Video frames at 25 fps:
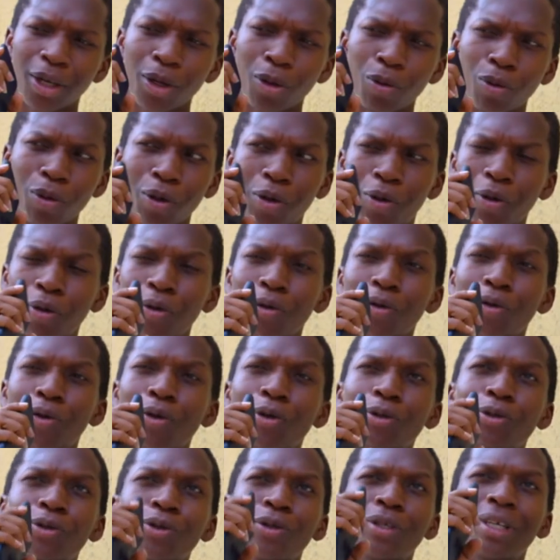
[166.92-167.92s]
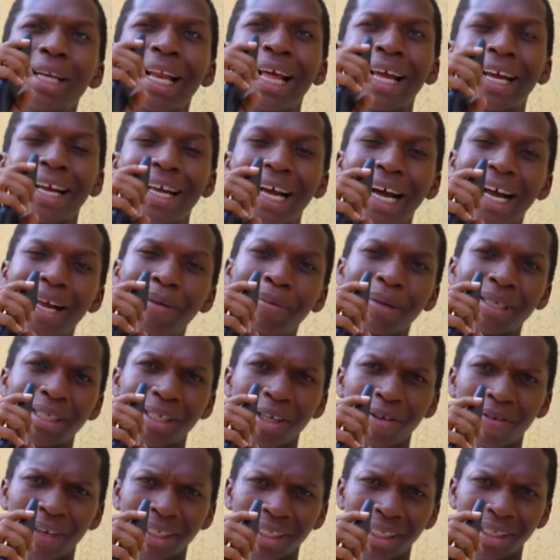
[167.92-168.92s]
We couldn't go to, I
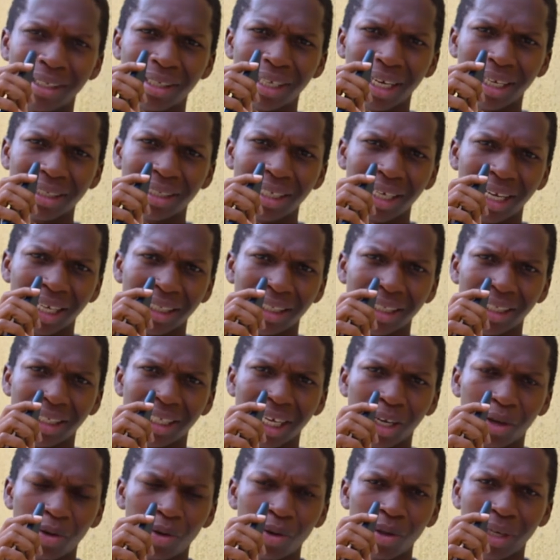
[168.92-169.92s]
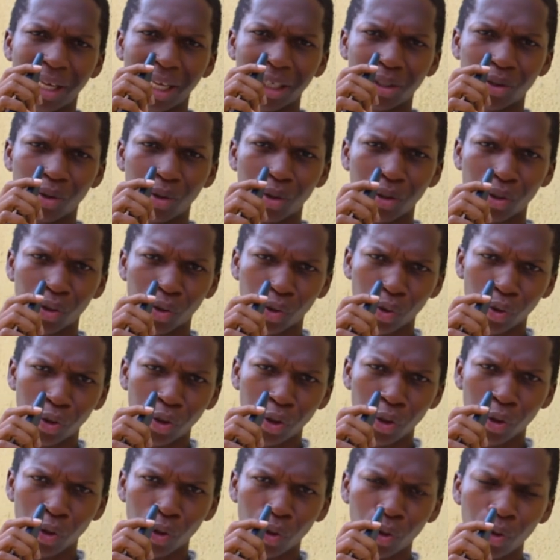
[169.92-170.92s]
myself as an artist, I couldn't get to the
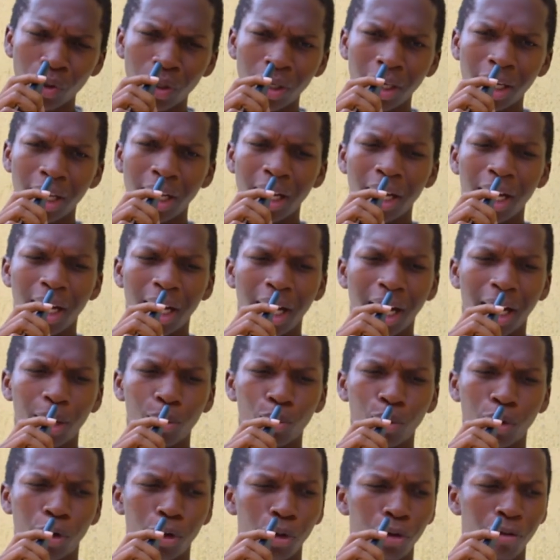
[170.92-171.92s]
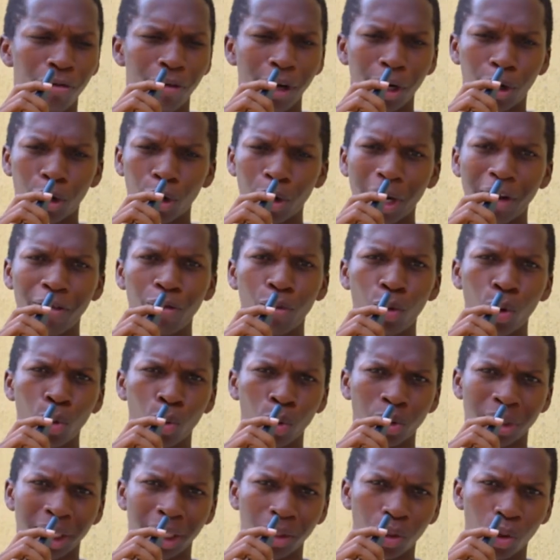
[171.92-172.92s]
studio. We couldn't record, everyone
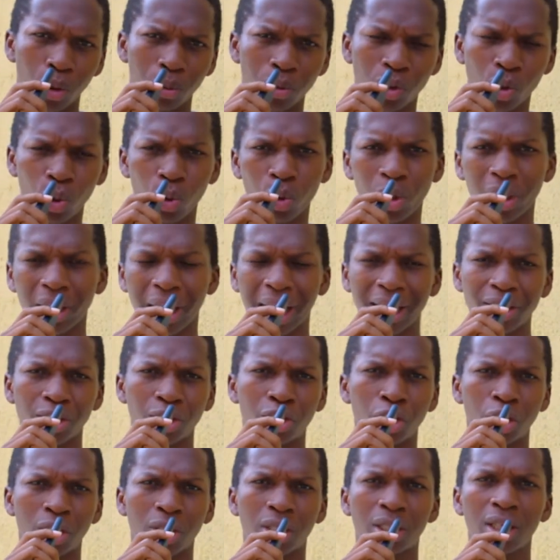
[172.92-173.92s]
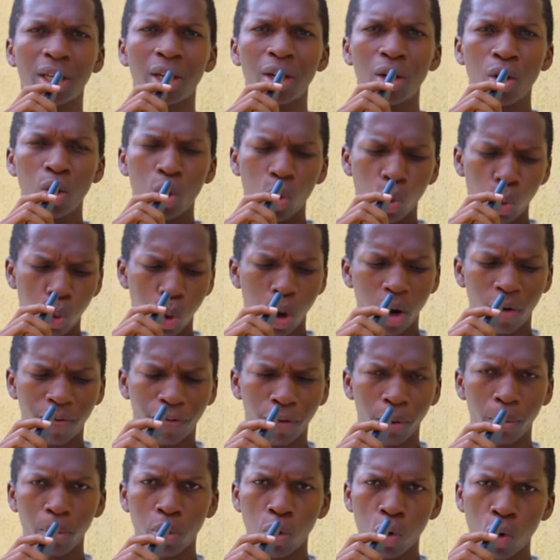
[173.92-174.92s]
was at home, so we had to just work
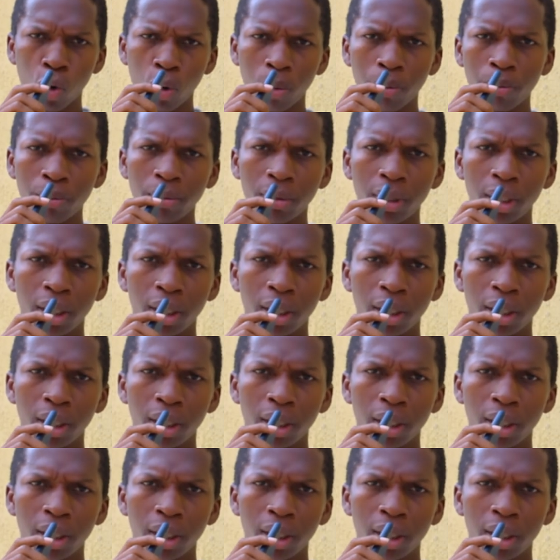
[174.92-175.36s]
from home.